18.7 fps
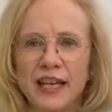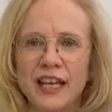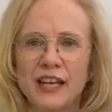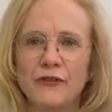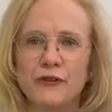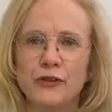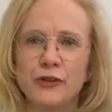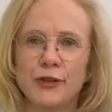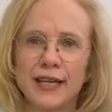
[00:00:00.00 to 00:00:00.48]

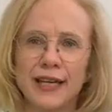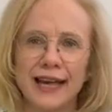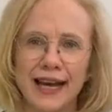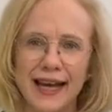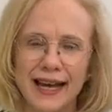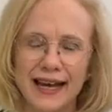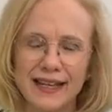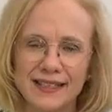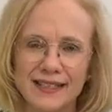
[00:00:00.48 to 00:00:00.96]
If you
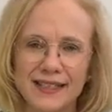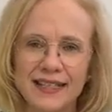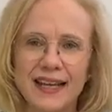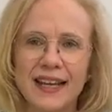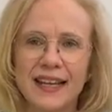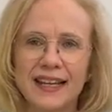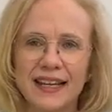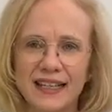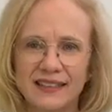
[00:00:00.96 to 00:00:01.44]
can't
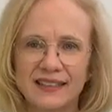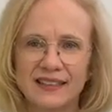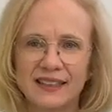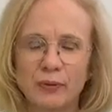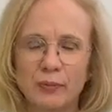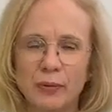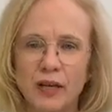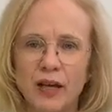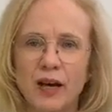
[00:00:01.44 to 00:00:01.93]
get
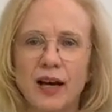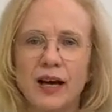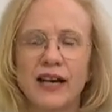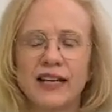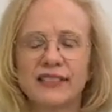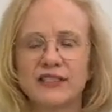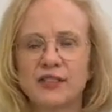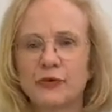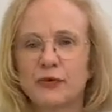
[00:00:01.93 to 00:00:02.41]

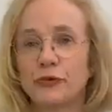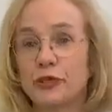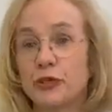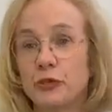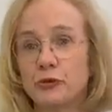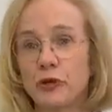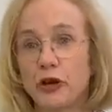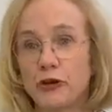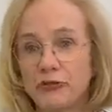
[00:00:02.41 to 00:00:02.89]
supplies through
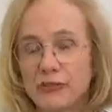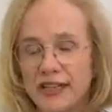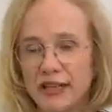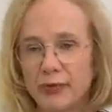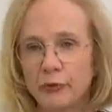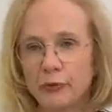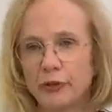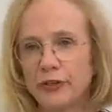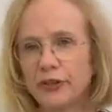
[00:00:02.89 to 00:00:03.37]
your own
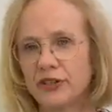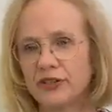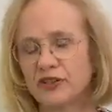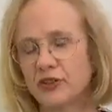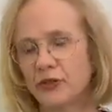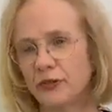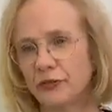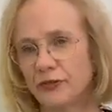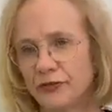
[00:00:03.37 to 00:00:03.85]

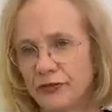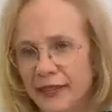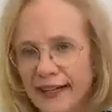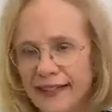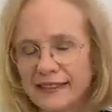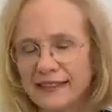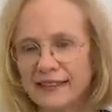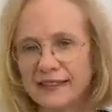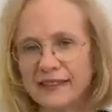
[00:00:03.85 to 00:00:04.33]
networks, your
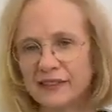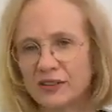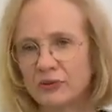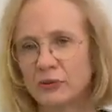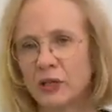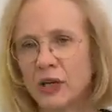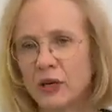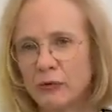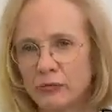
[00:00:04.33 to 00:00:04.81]
friends,